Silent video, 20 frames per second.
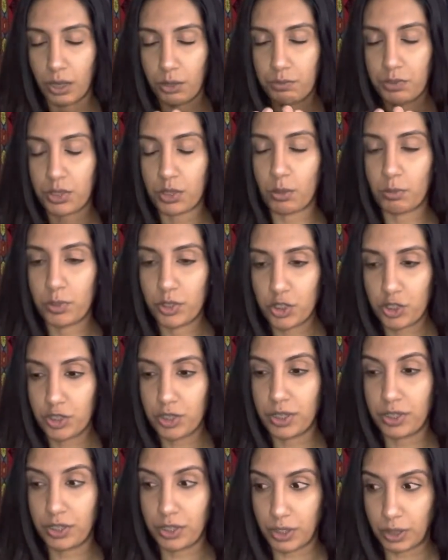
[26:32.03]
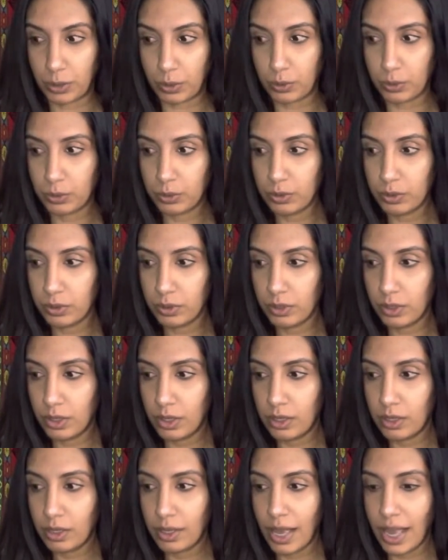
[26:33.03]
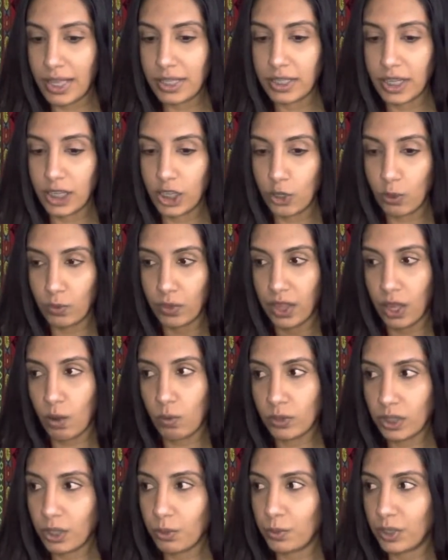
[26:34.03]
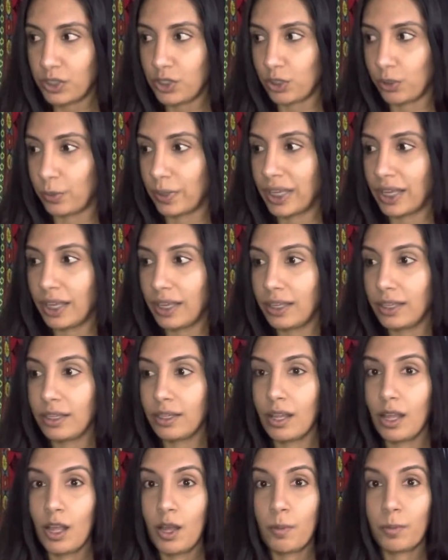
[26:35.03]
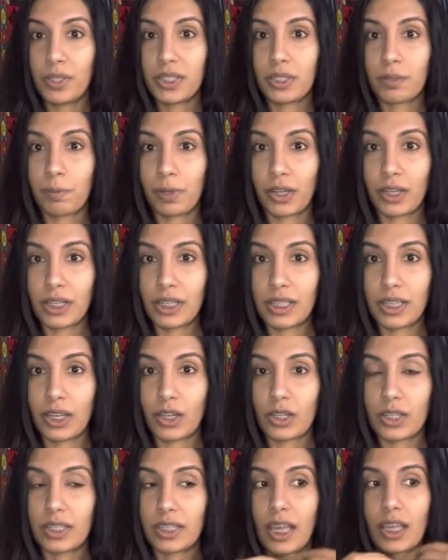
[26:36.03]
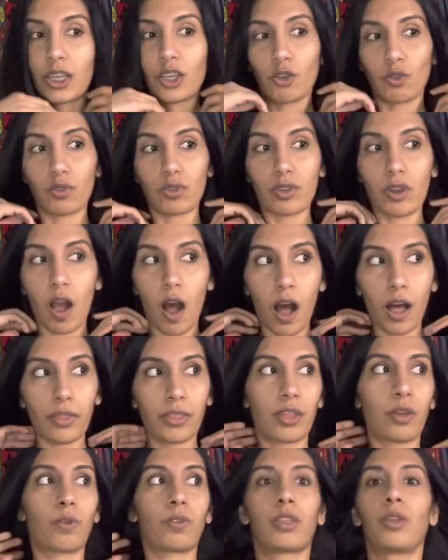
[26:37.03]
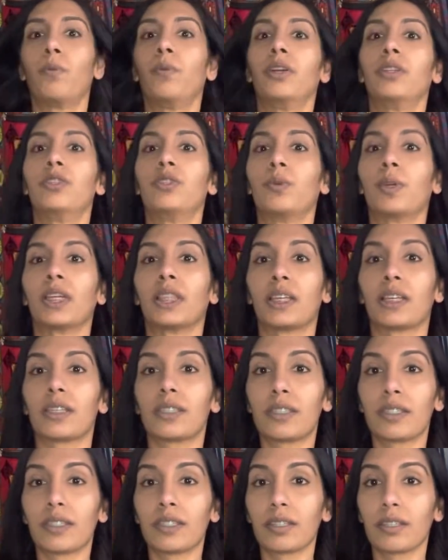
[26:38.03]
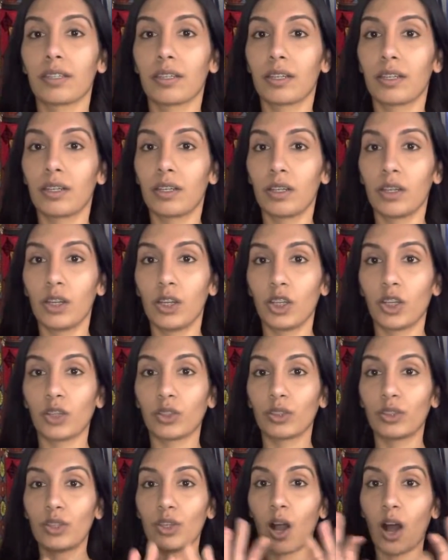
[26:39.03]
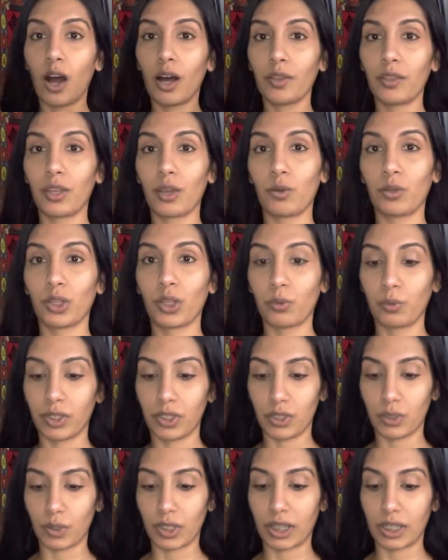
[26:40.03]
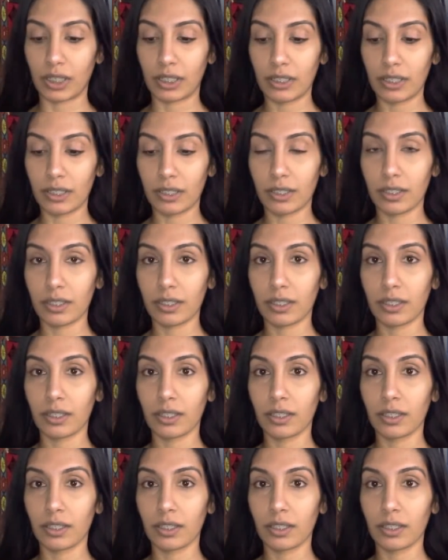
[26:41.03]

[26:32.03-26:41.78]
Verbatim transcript: have so much to do and like you're the only one doing it. But Spirit is here saying, You're not the only one doing this. You're not the only one doing this.